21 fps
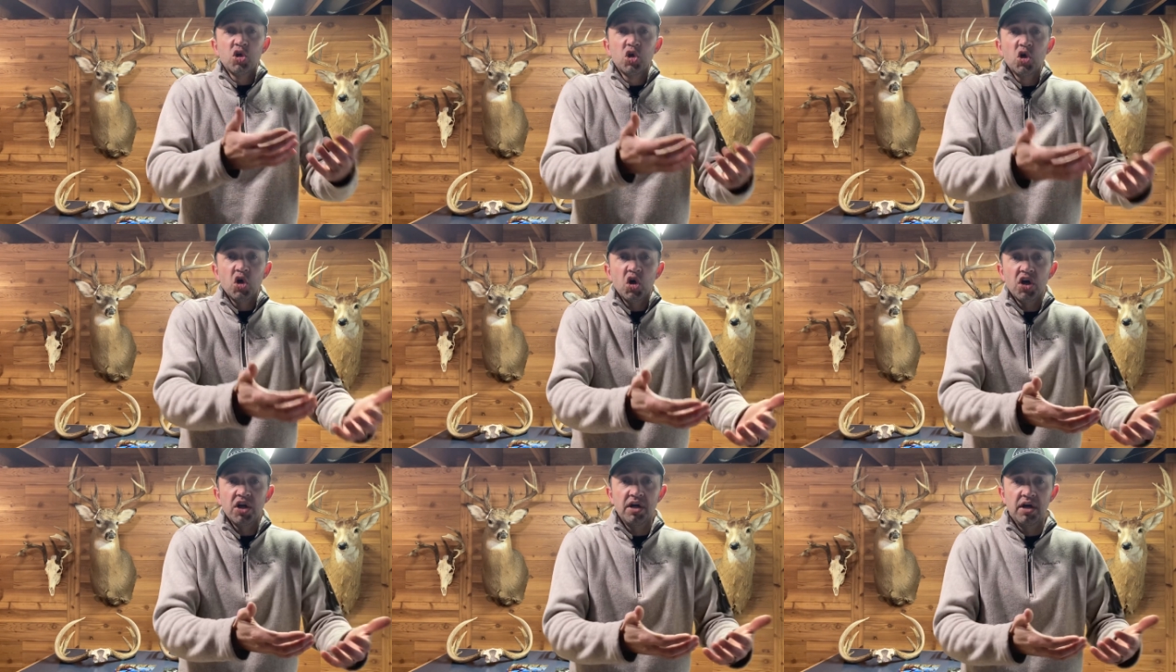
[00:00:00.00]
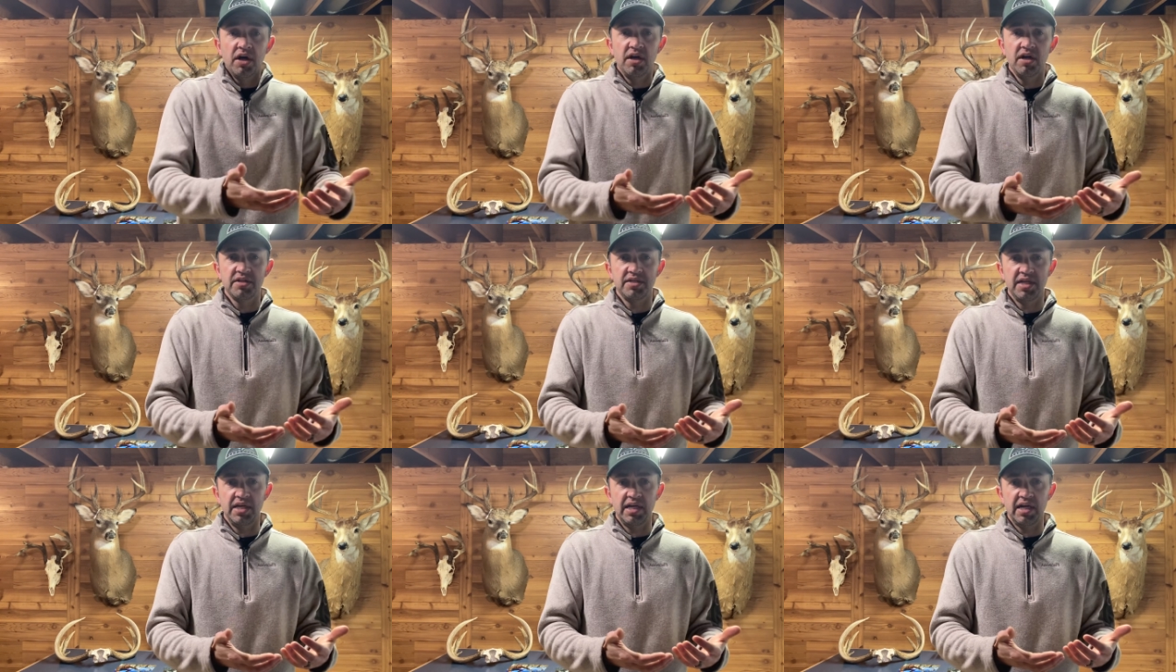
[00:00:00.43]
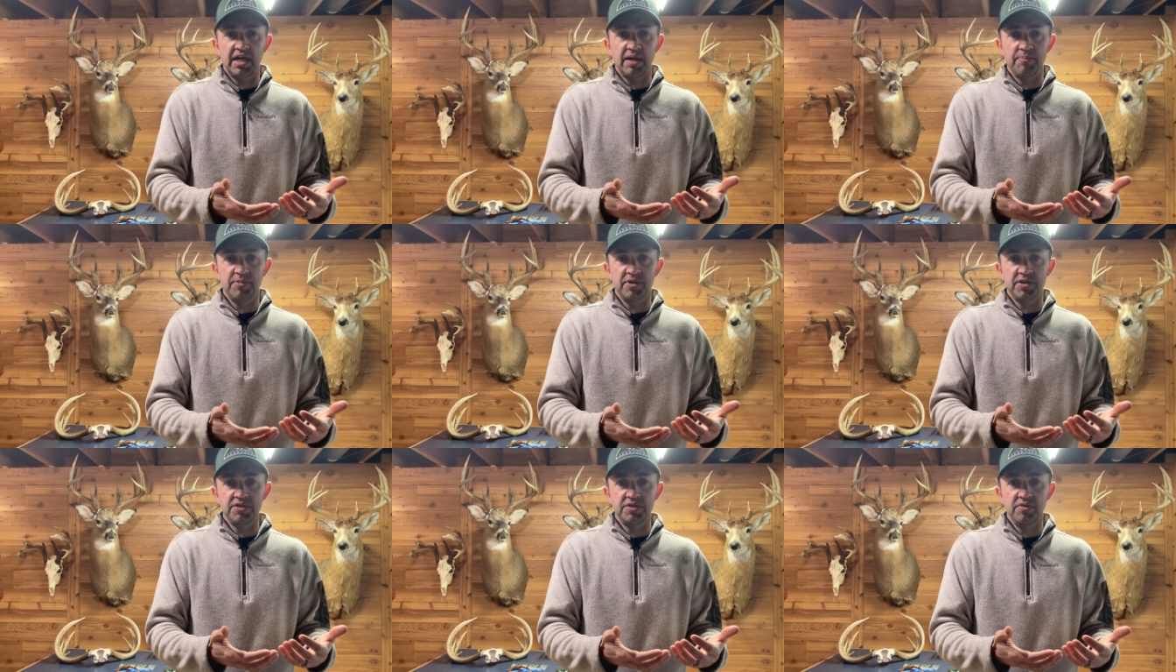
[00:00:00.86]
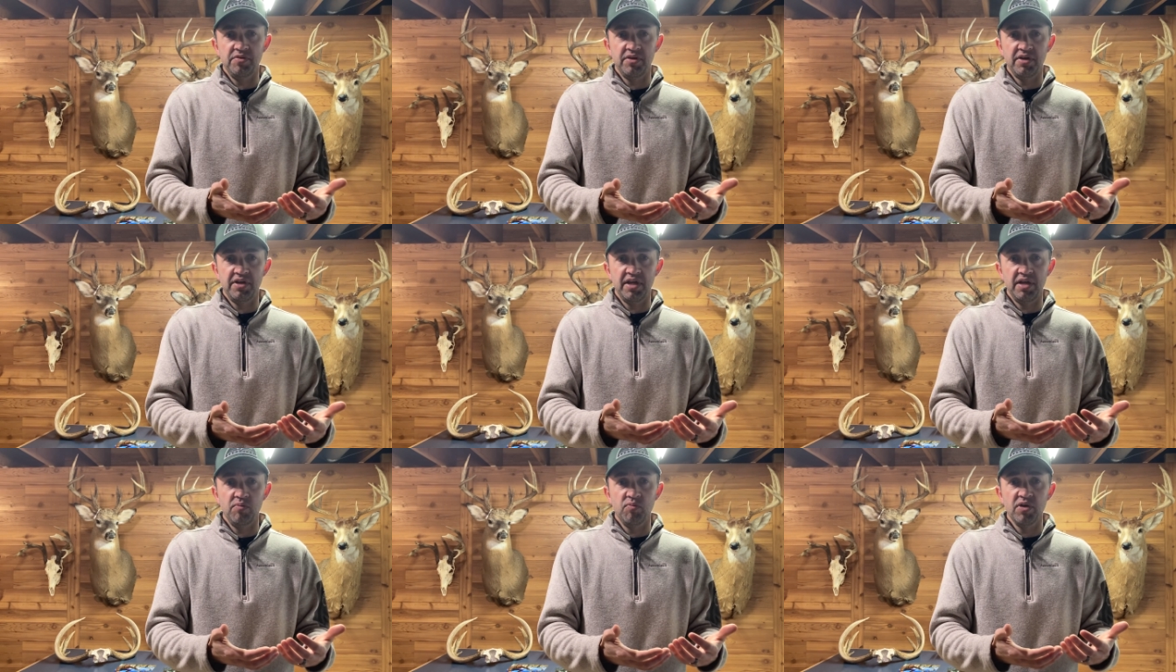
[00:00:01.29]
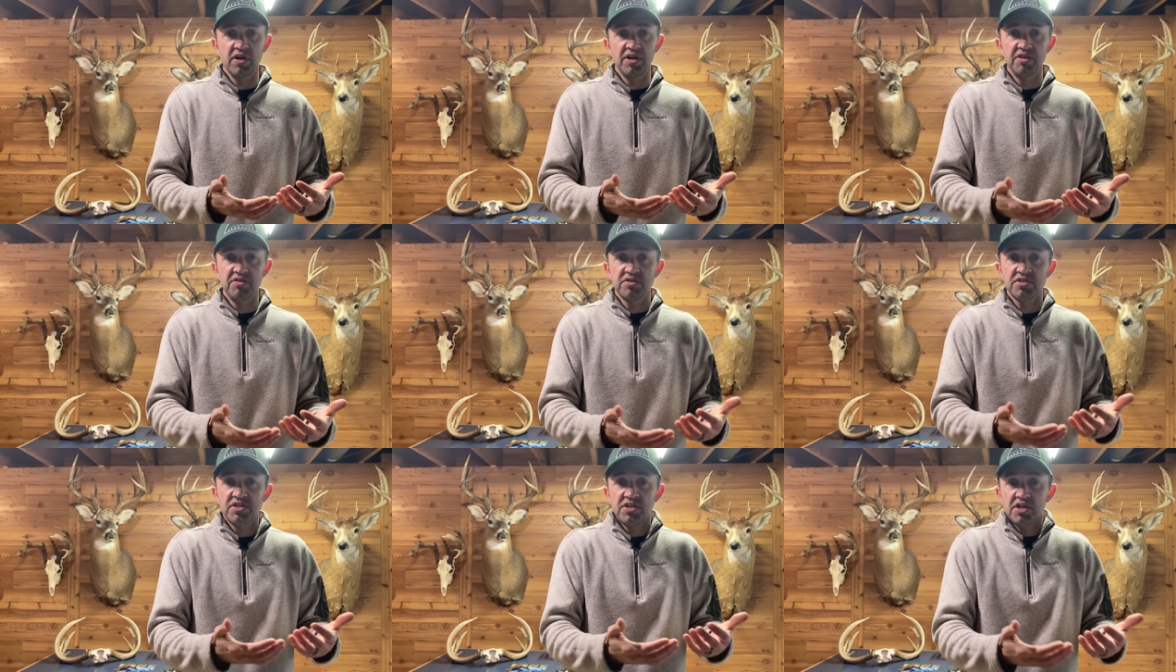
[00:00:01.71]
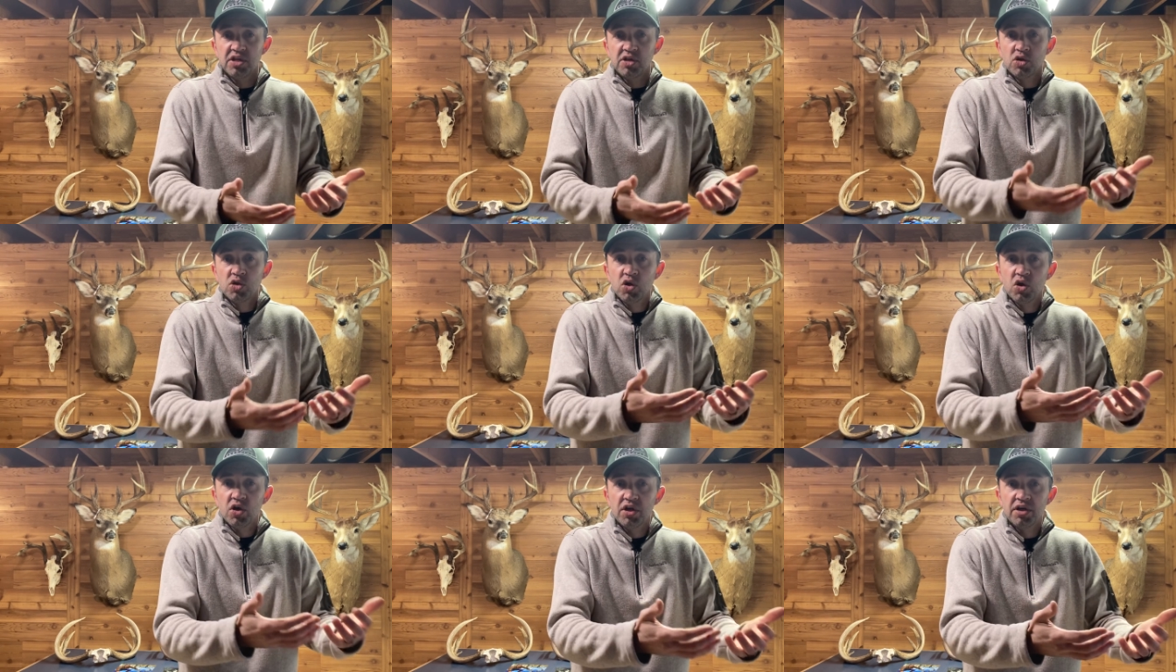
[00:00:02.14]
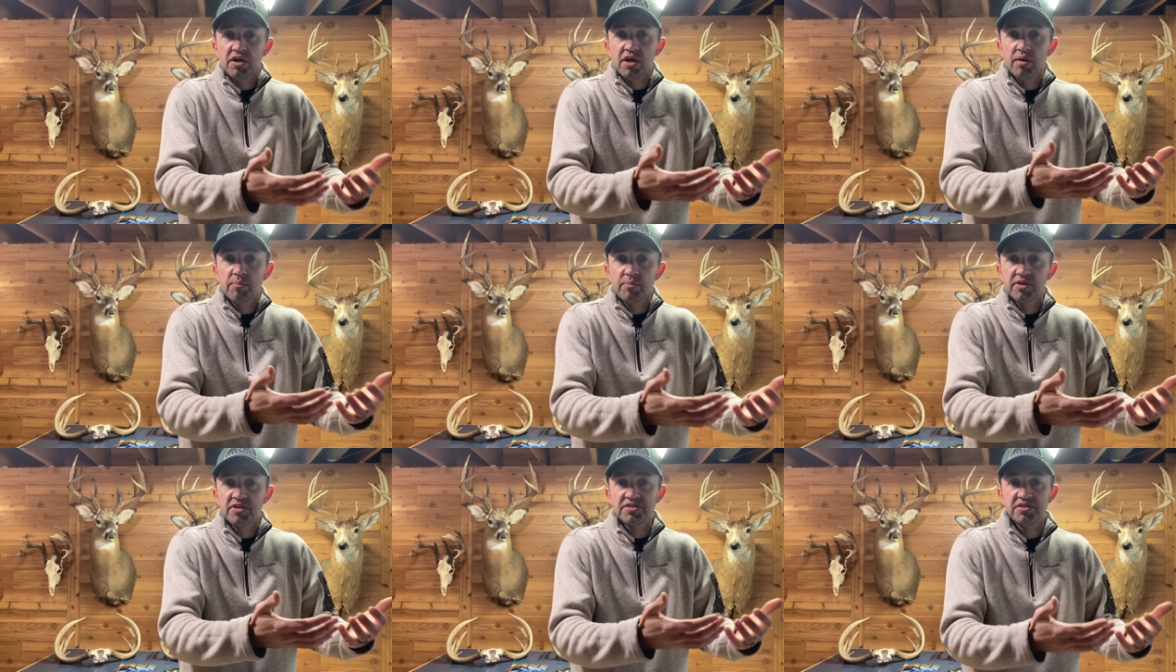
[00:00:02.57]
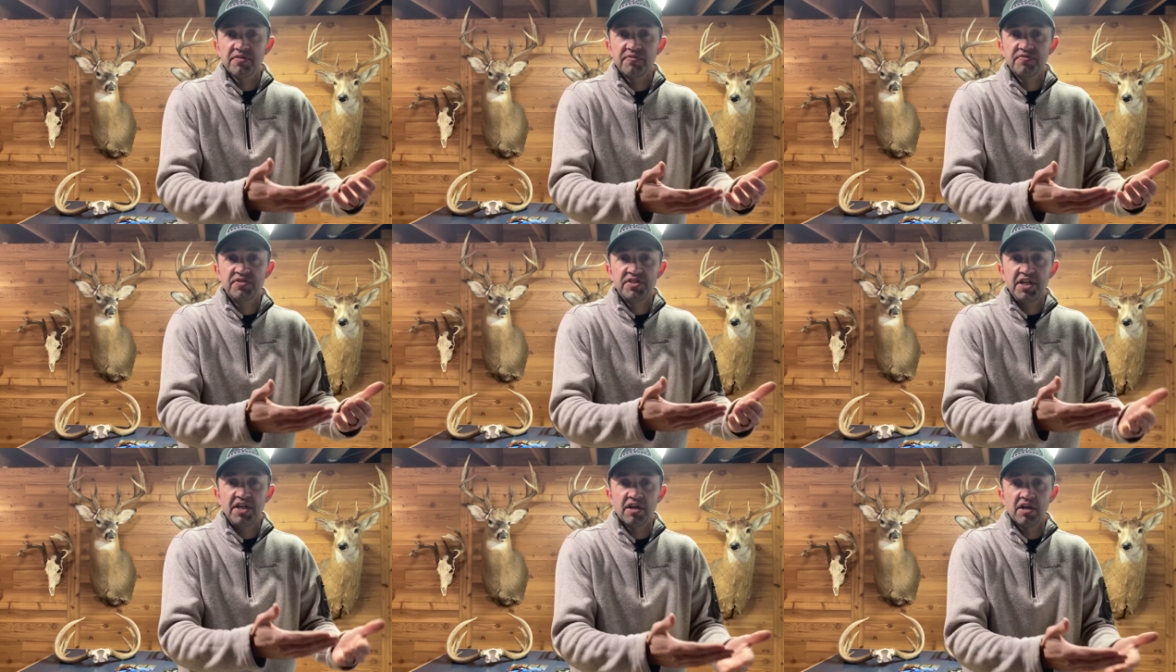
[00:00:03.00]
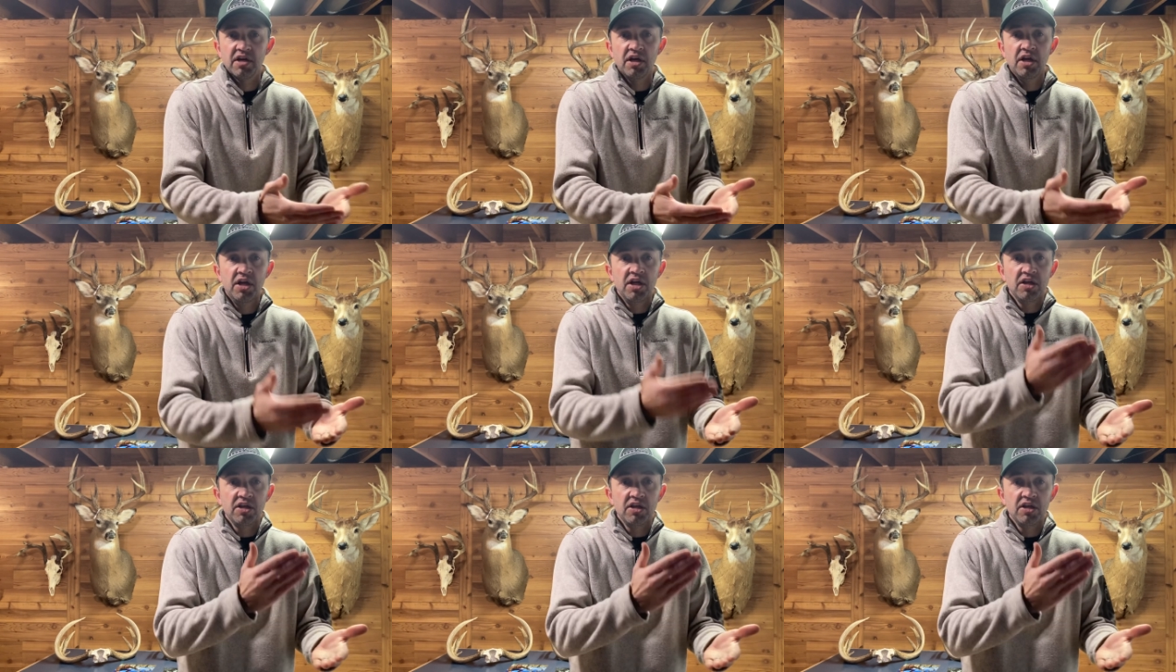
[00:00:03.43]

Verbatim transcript: good hunting opportunity where you see good numbers of deer